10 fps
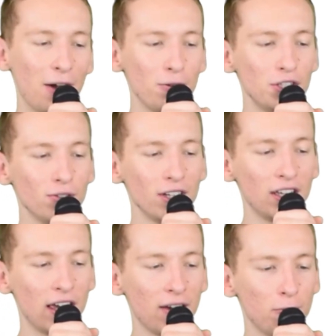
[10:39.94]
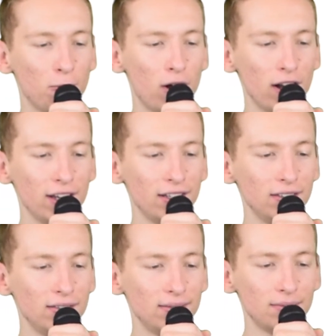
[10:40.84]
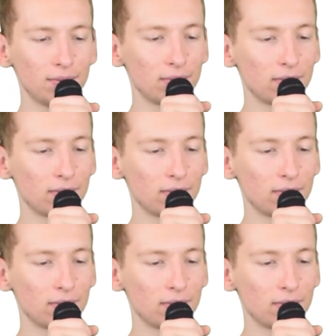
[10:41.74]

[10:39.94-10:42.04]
I wish you could get one